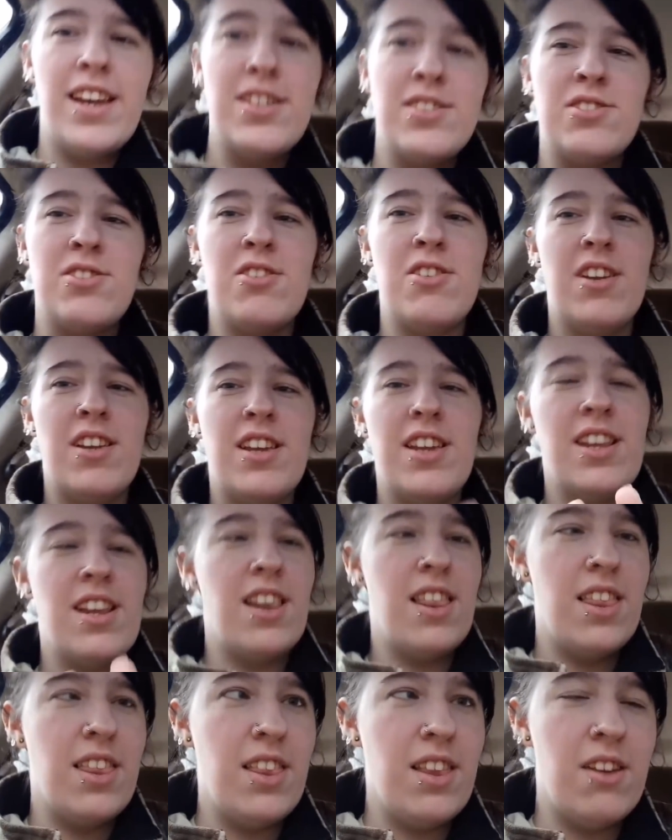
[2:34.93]
it started
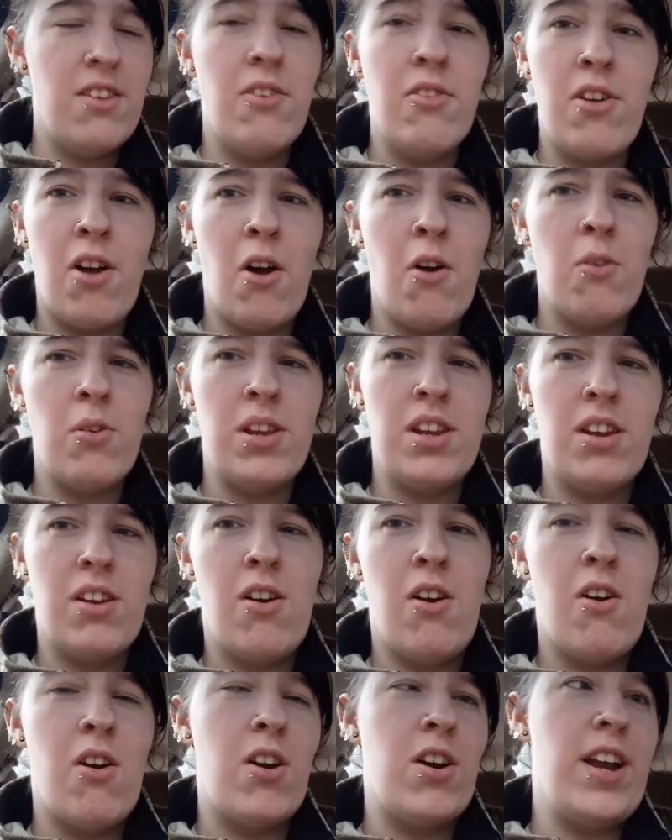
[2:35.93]
getting a little cold in the
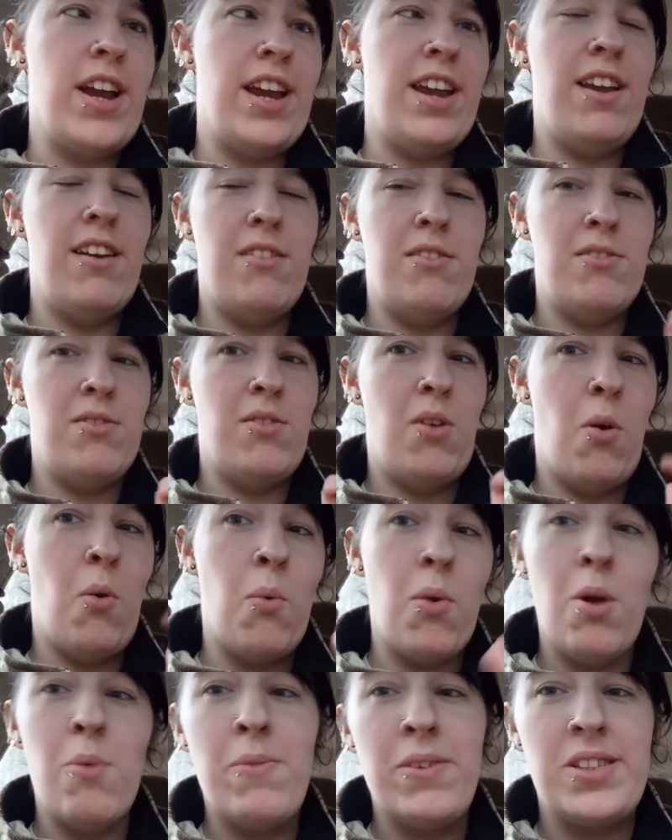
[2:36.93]
car and
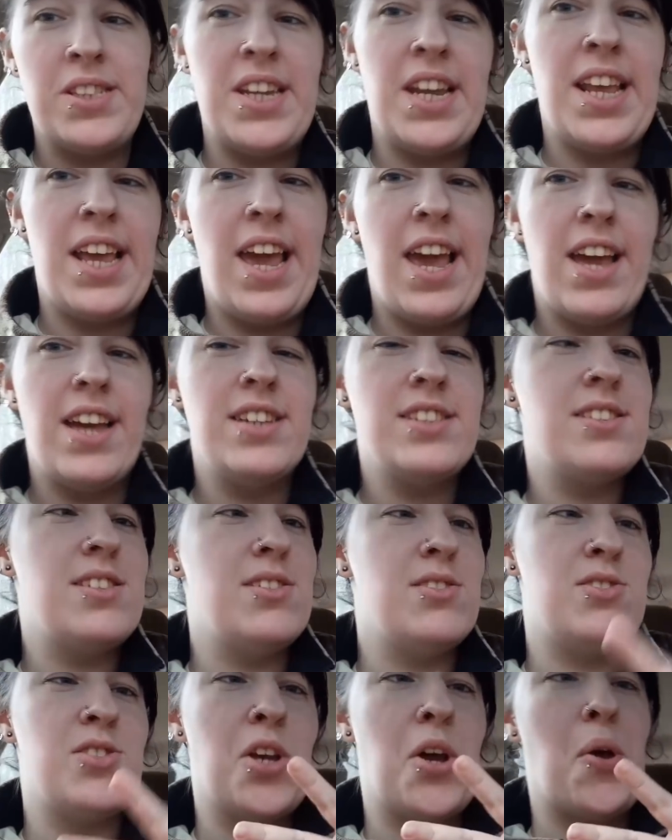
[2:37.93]
we're almost out of
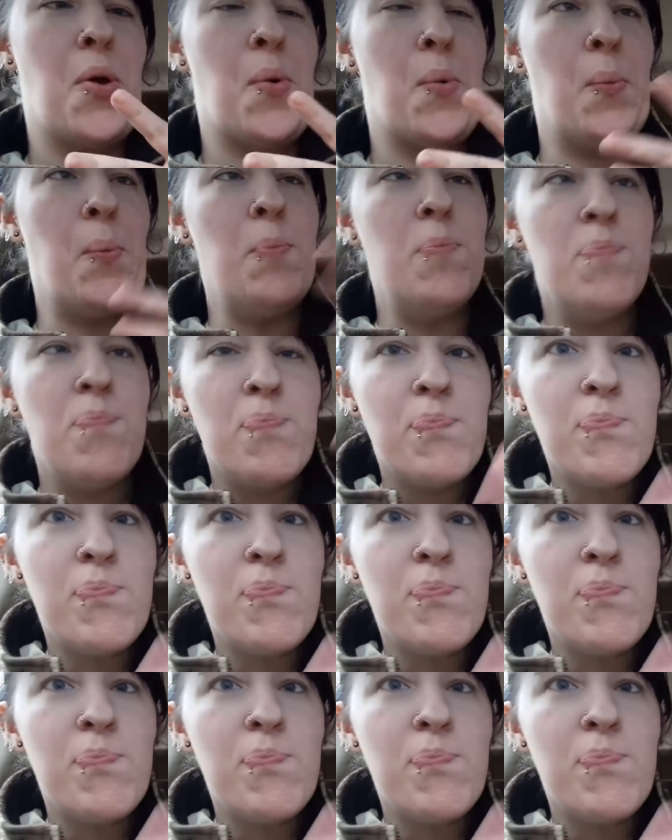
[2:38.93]
gas. So